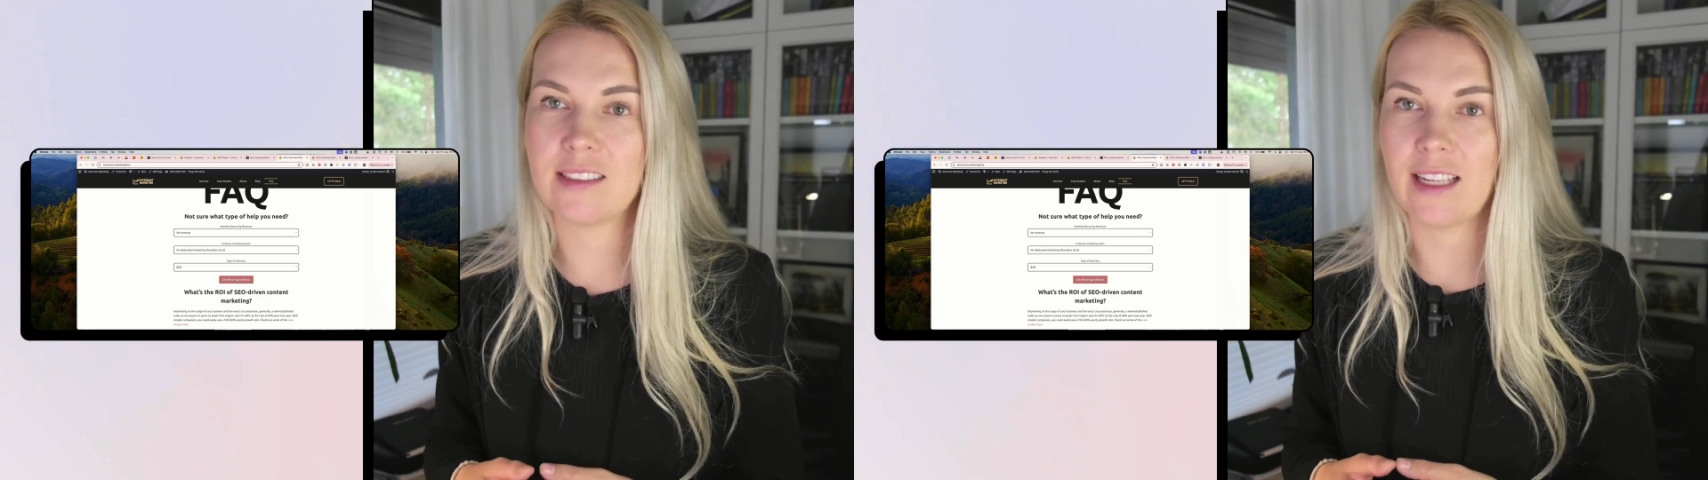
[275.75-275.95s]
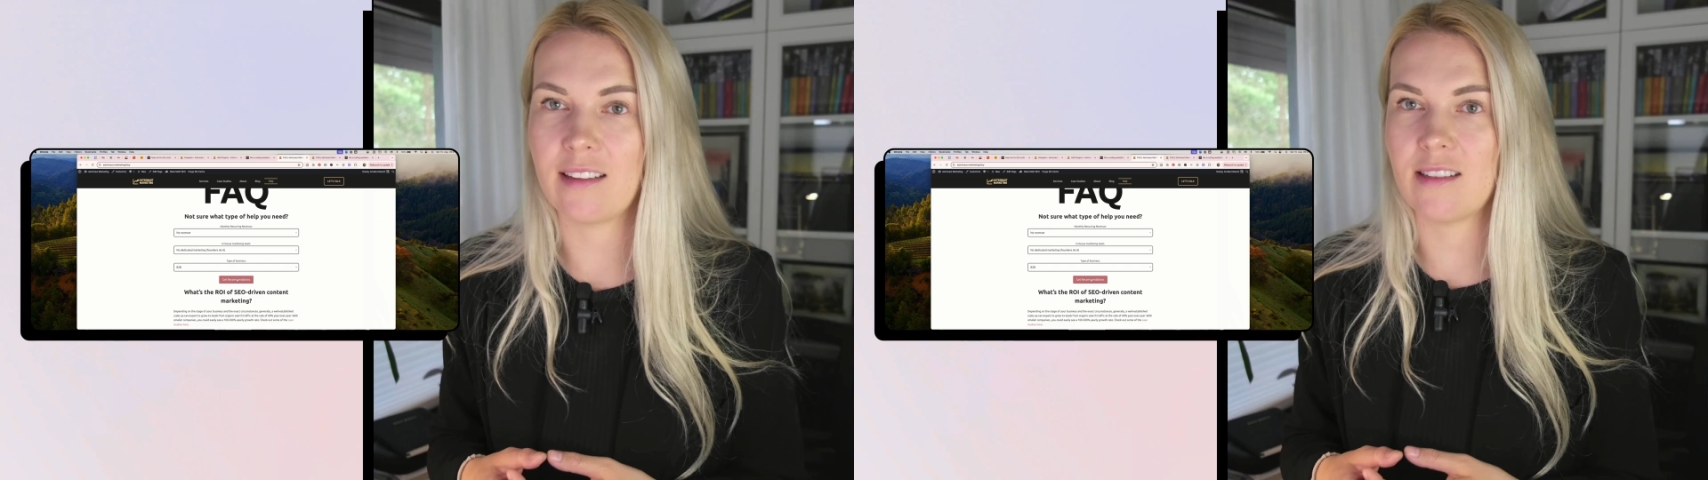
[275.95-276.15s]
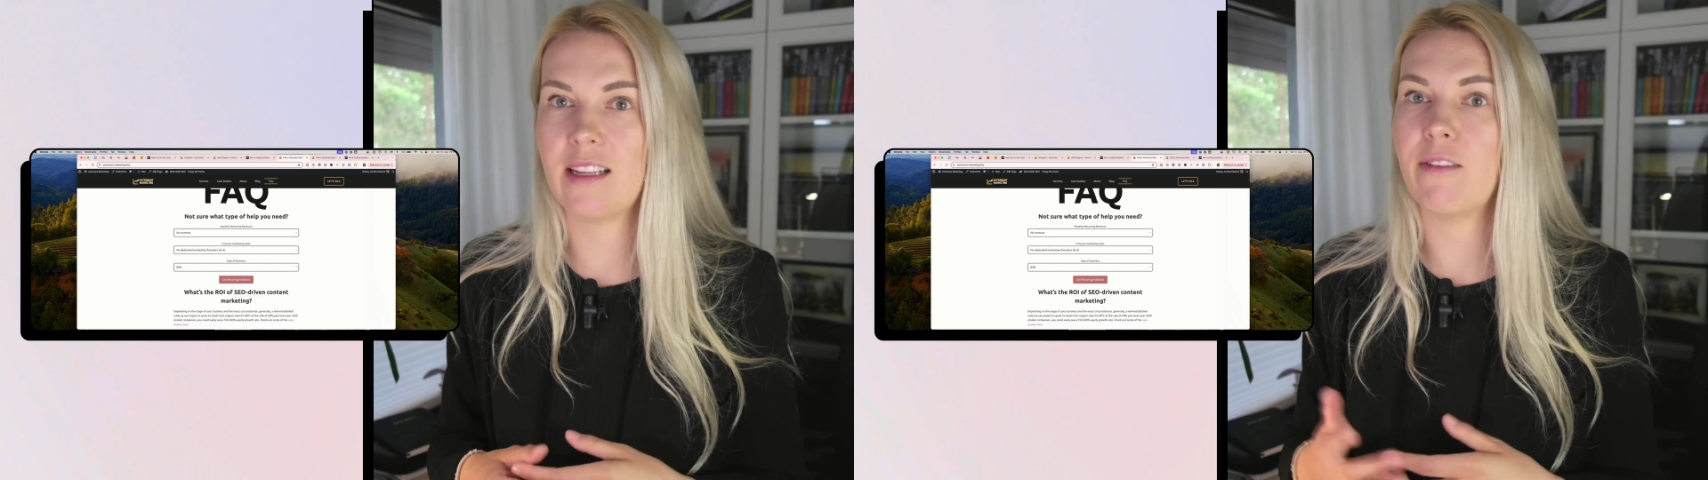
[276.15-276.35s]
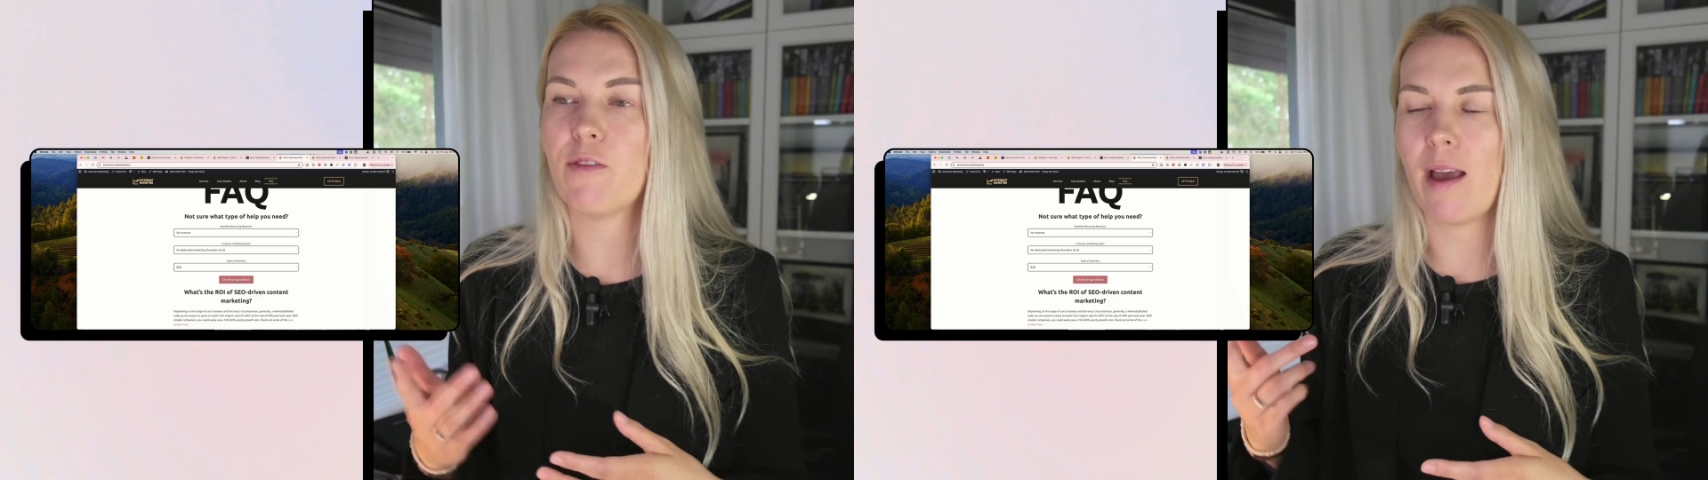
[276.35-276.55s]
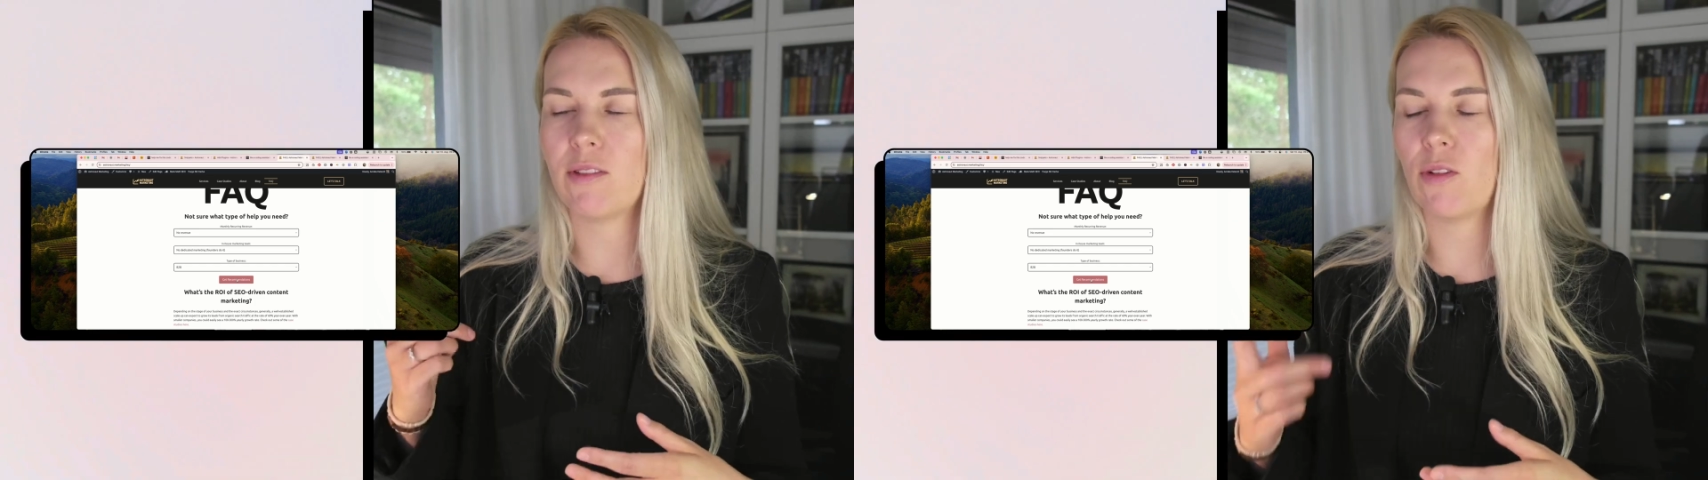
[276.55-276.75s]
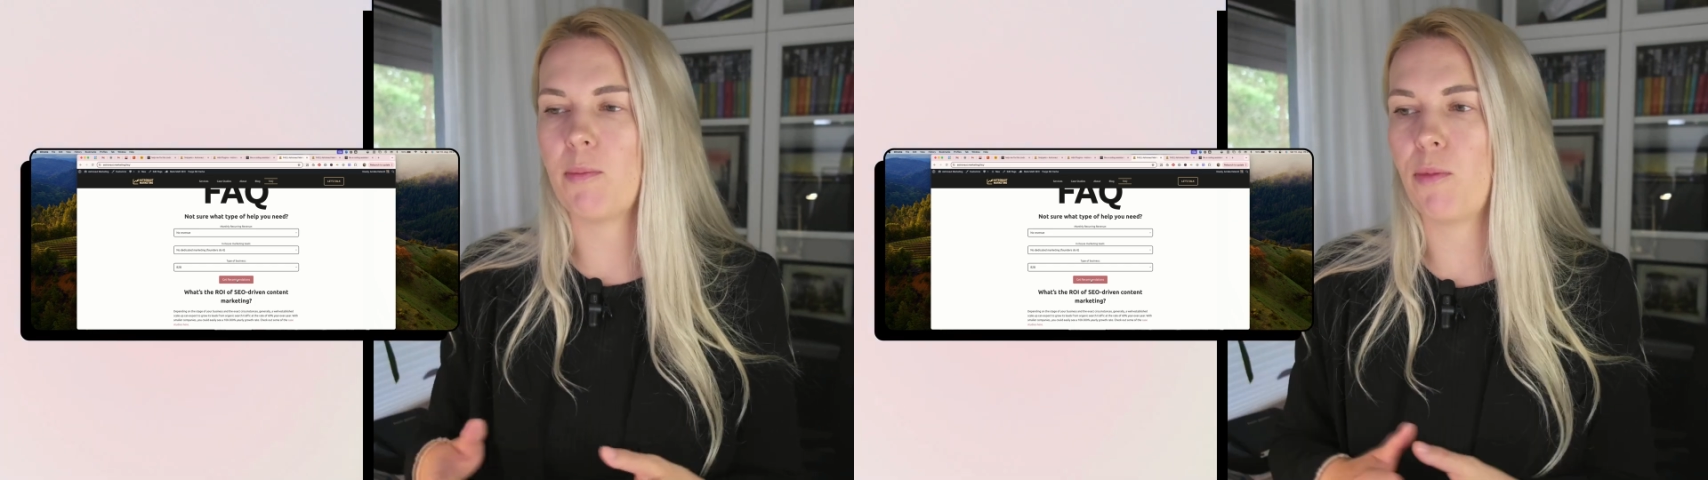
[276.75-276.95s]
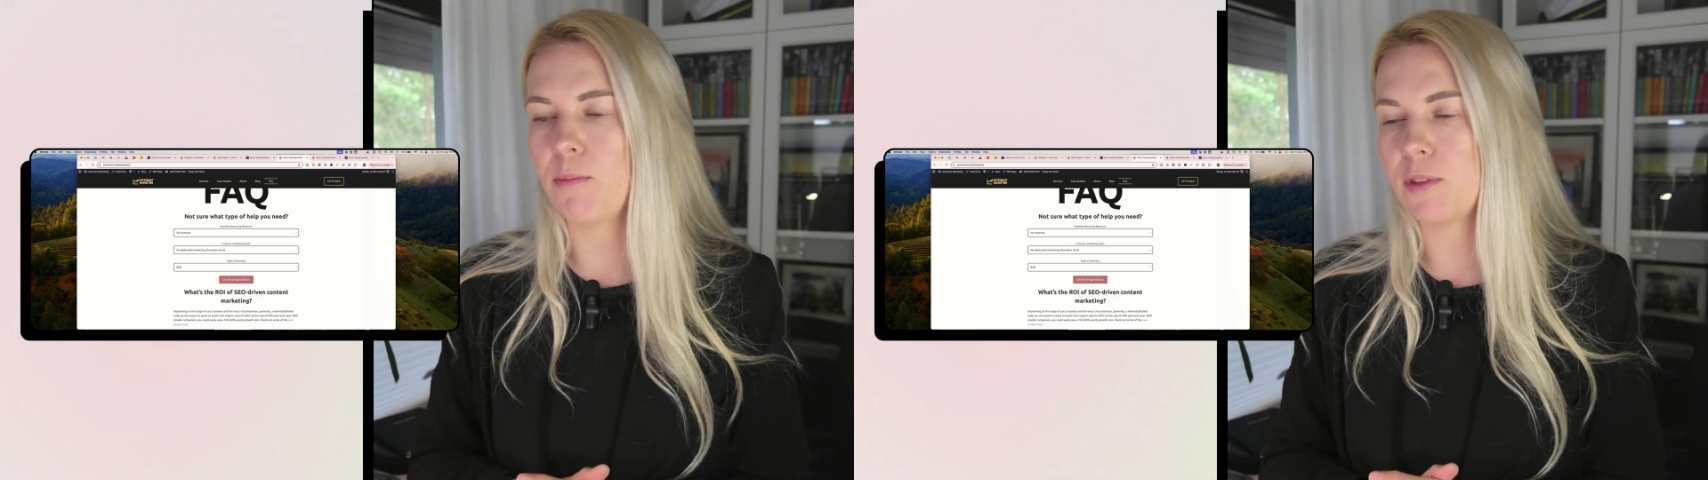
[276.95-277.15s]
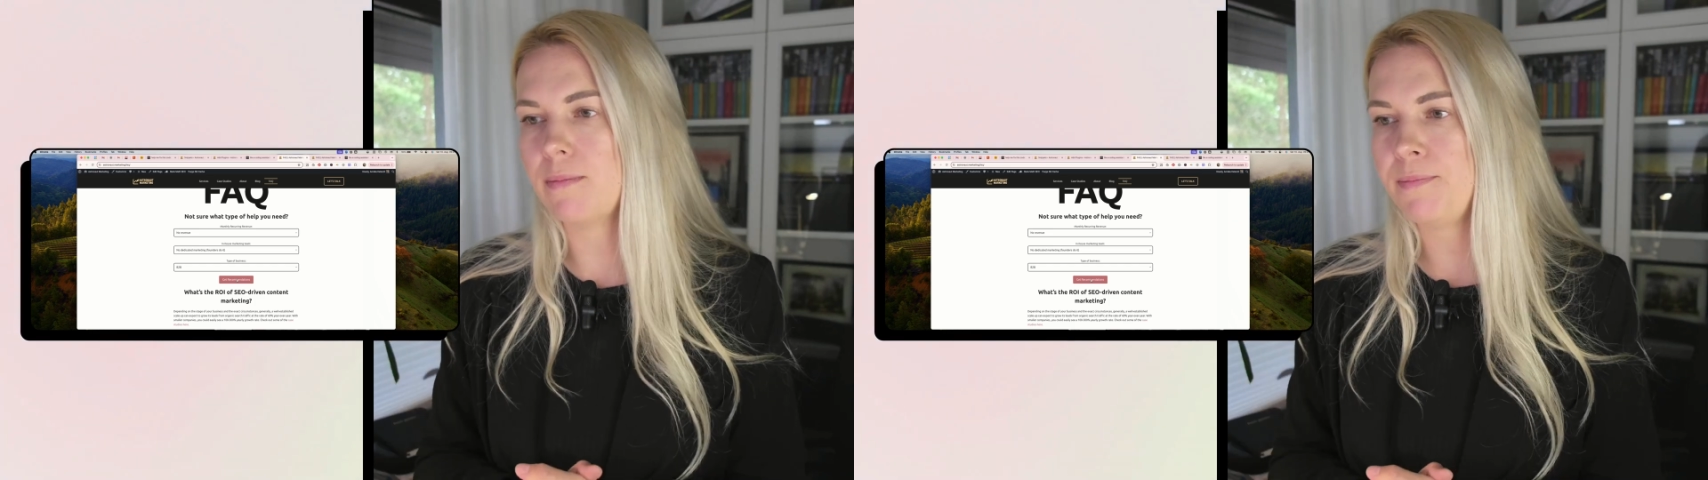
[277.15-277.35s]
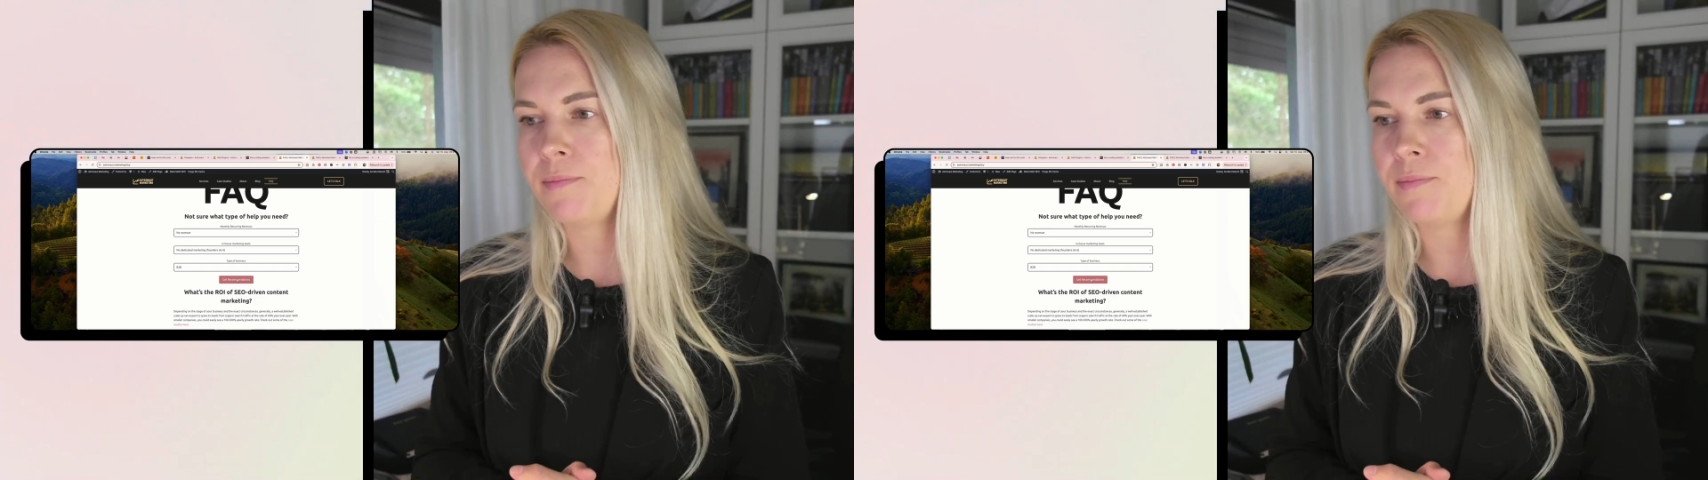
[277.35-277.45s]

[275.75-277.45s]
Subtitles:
seconds if you have the right prompt.